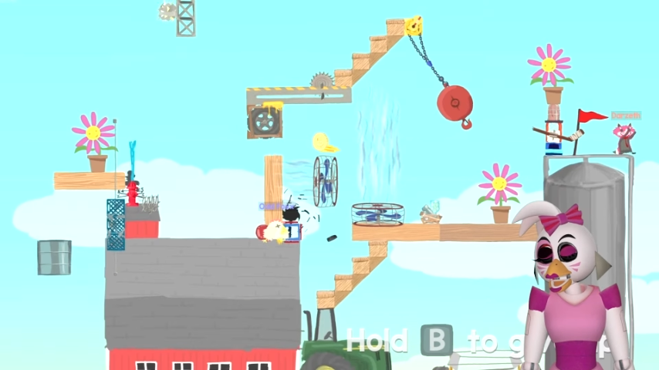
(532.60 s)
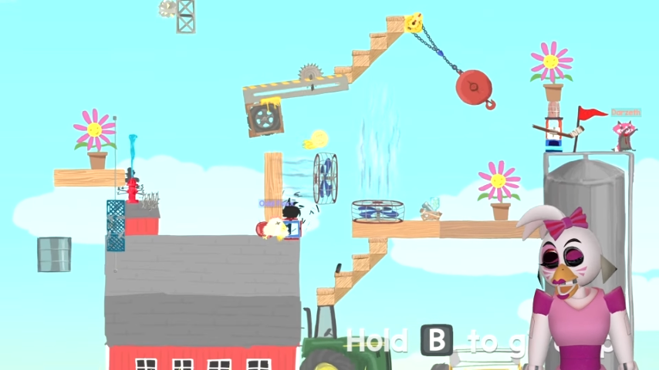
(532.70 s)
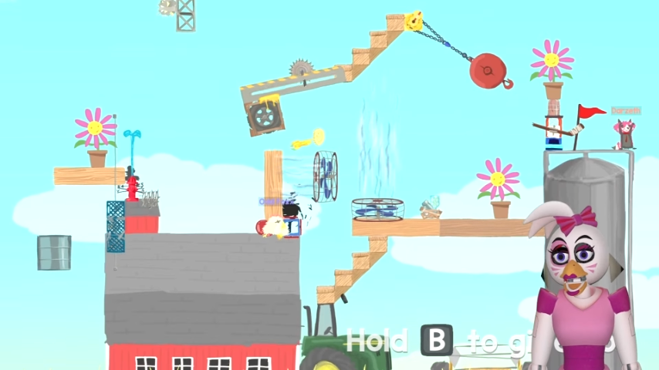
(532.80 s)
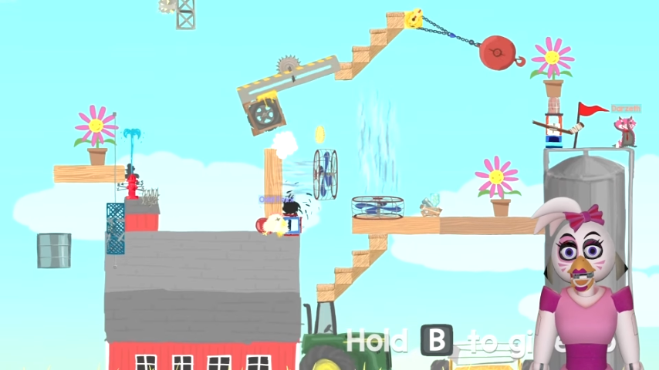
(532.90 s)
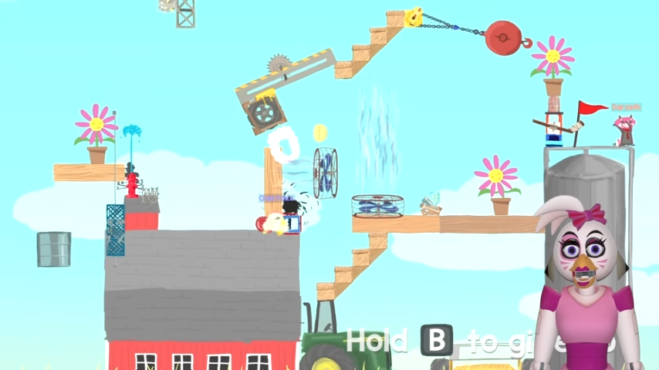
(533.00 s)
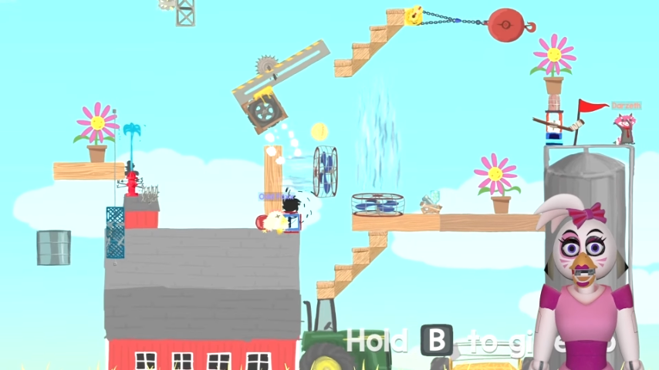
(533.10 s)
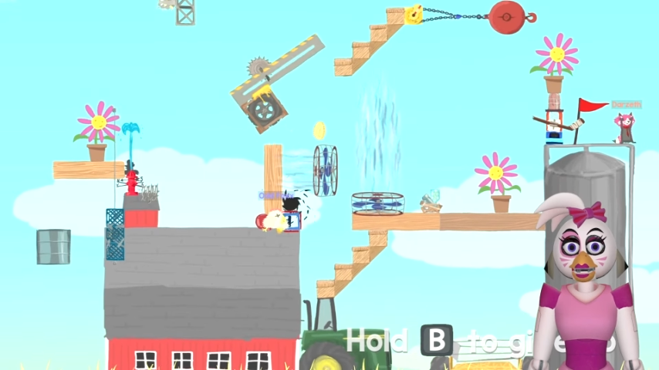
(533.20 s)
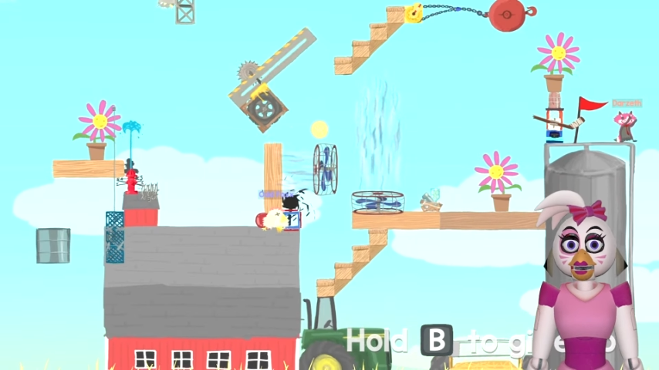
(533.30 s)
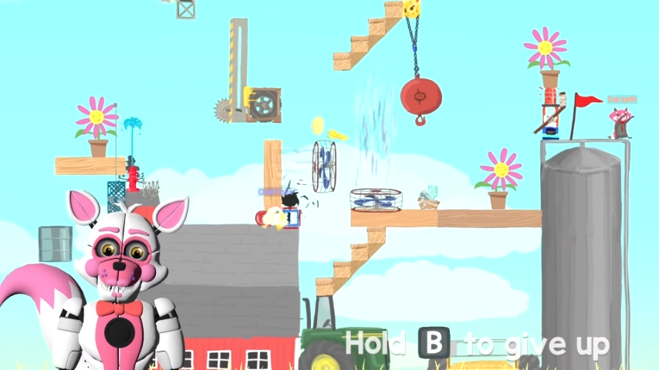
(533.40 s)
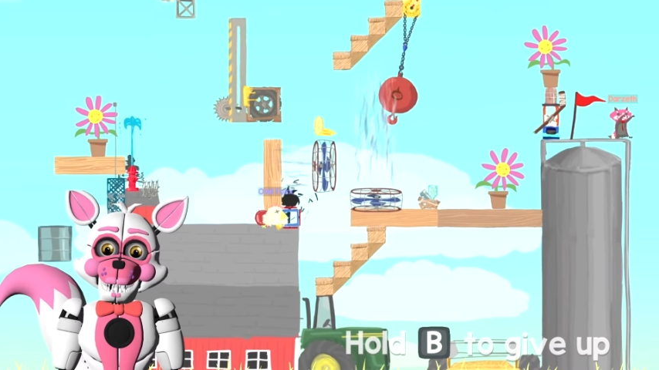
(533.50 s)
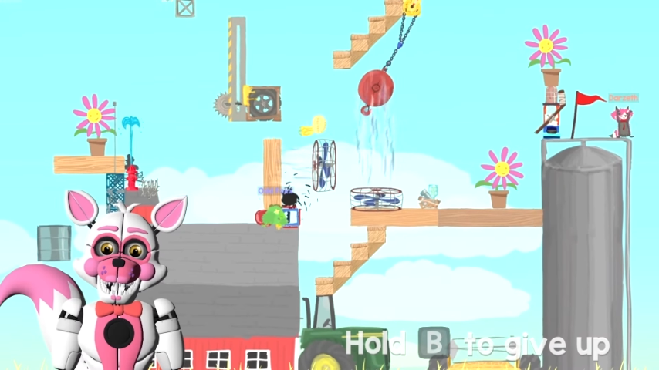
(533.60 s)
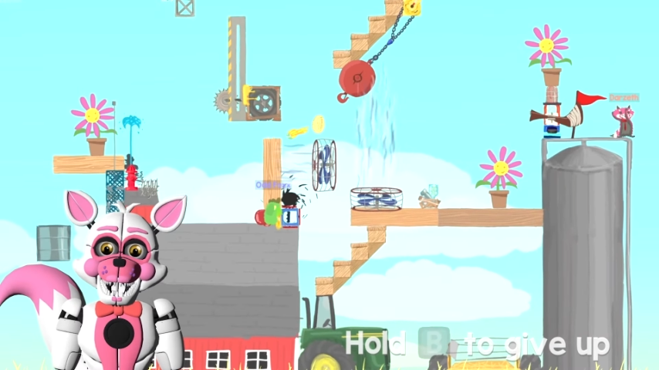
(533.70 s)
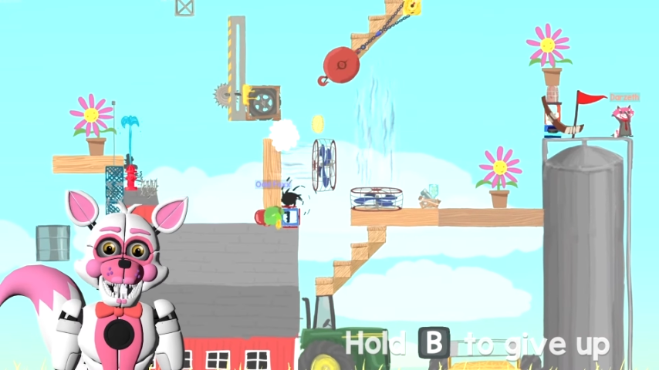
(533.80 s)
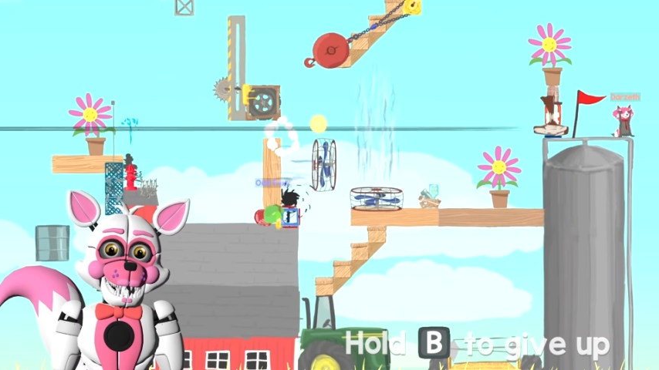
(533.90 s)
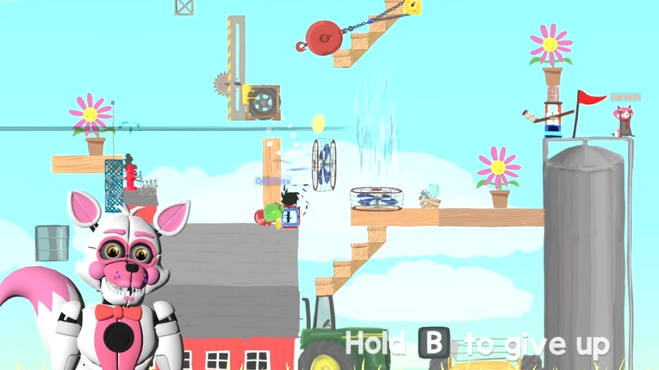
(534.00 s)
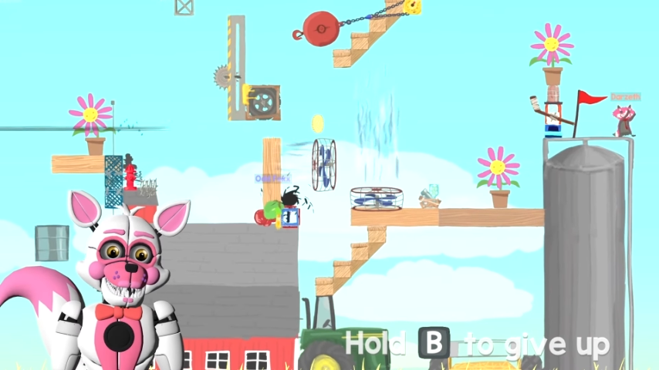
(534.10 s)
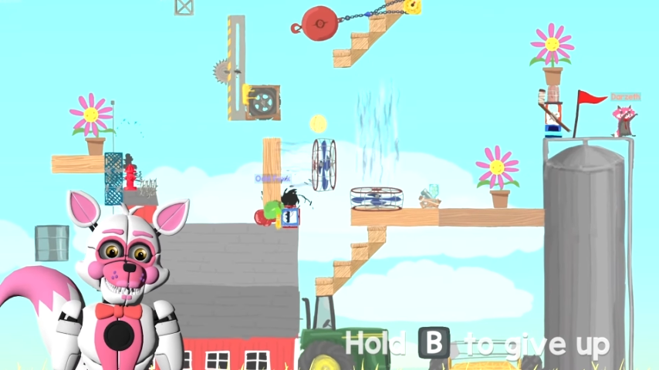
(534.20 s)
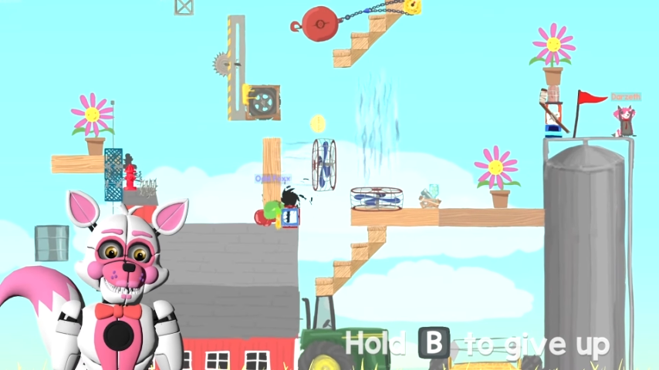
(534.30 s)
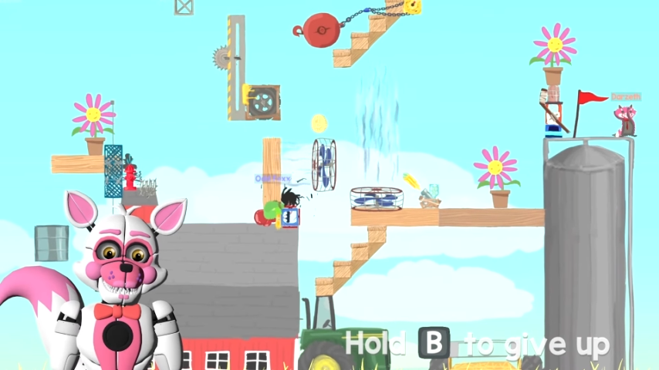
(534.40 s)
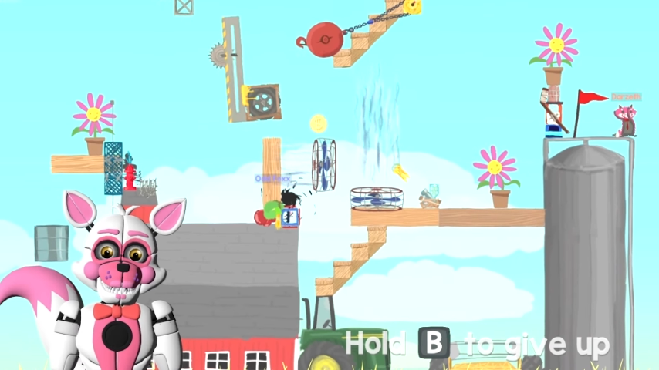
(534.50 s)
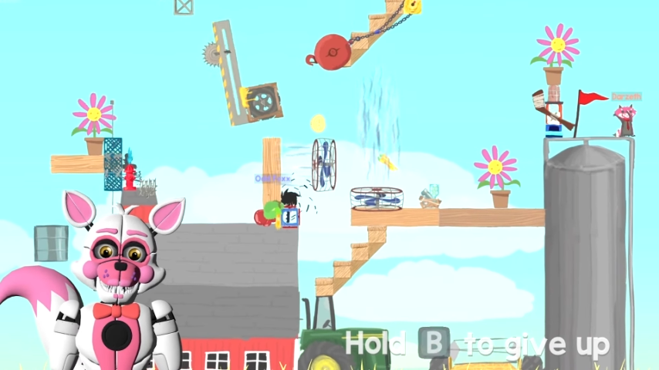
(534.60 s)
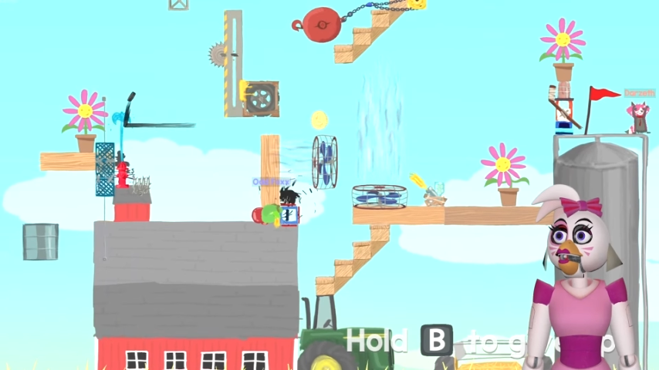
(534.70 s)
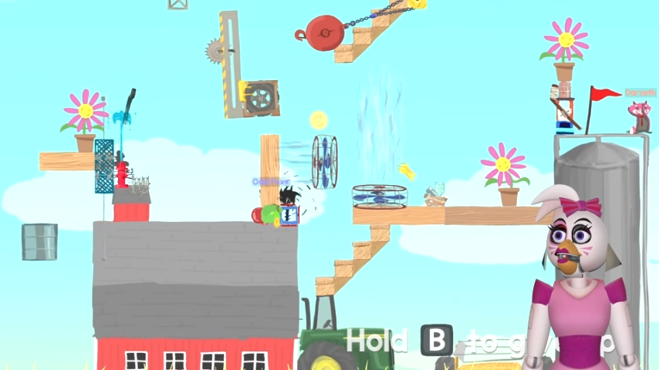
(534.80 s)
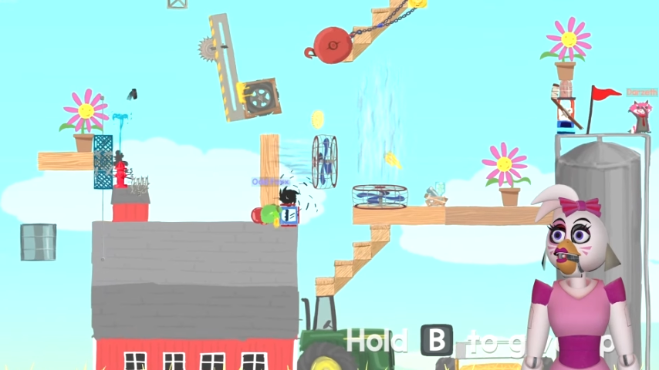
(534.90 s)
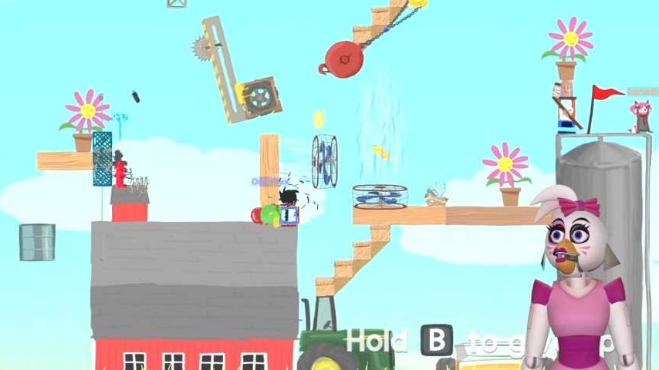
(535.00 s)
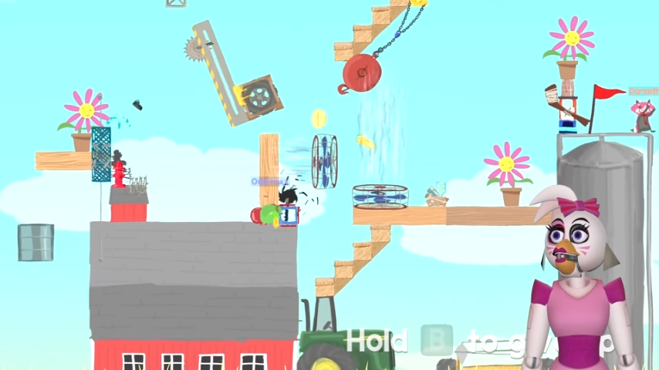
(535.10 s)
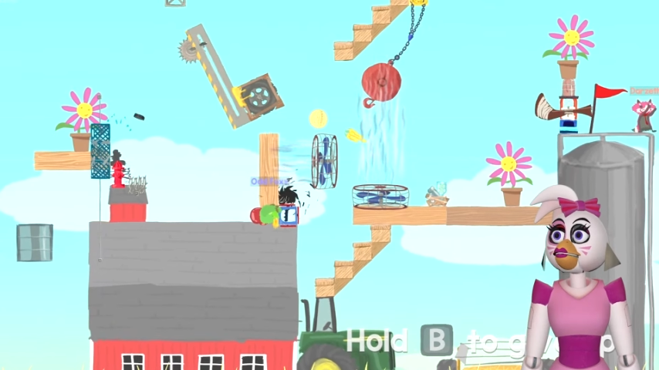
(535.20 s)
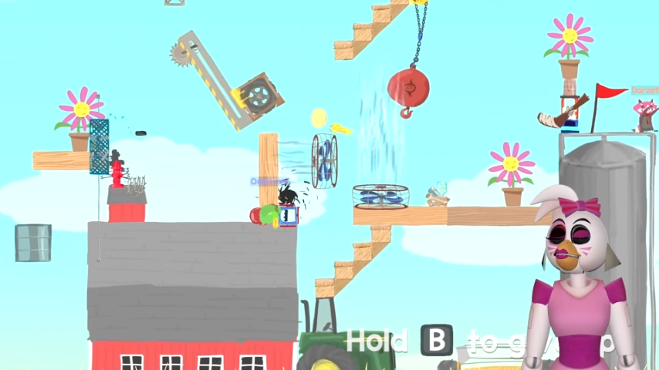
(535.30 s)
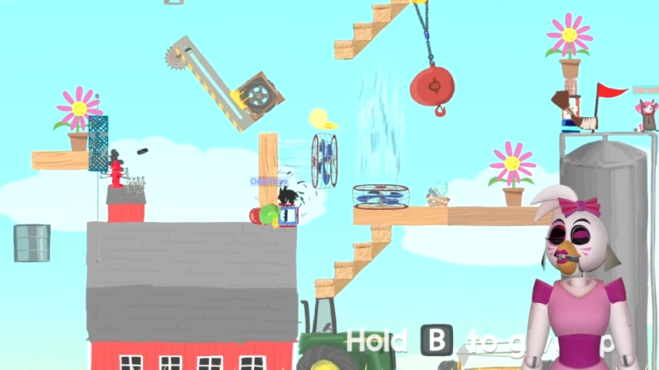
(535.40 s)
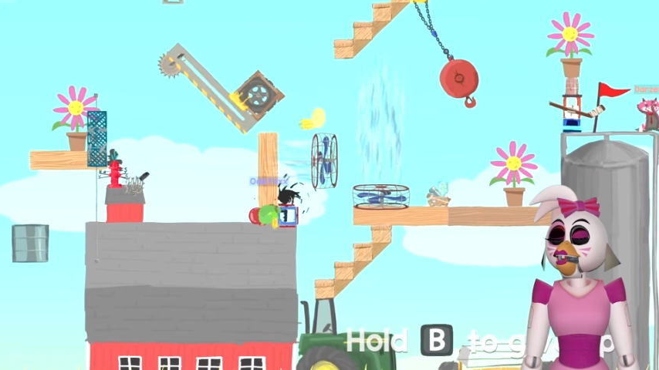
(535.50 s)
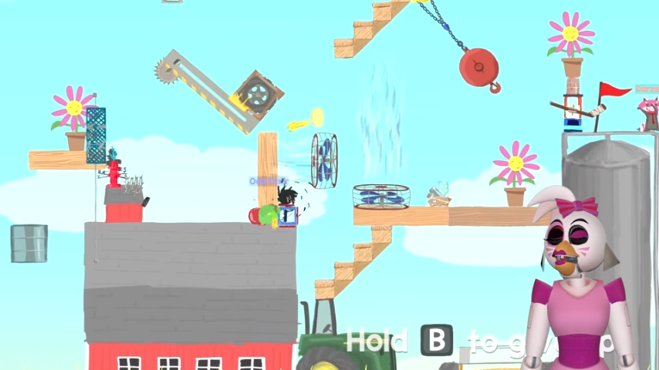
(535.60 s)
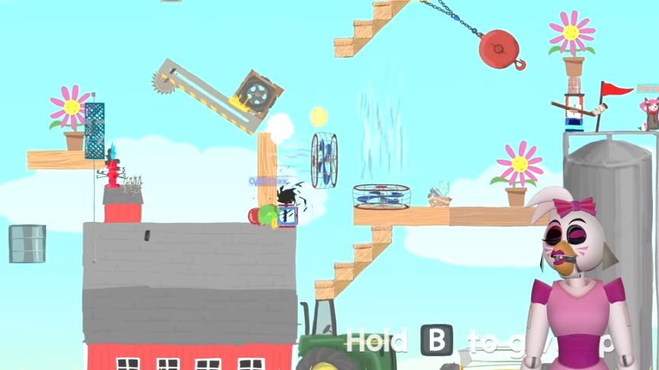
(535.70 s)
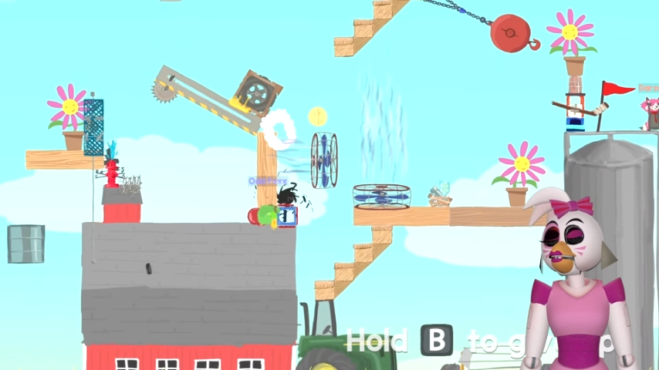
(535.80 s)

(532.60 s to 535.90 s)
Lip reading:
No face is visible, so there are no lips to read.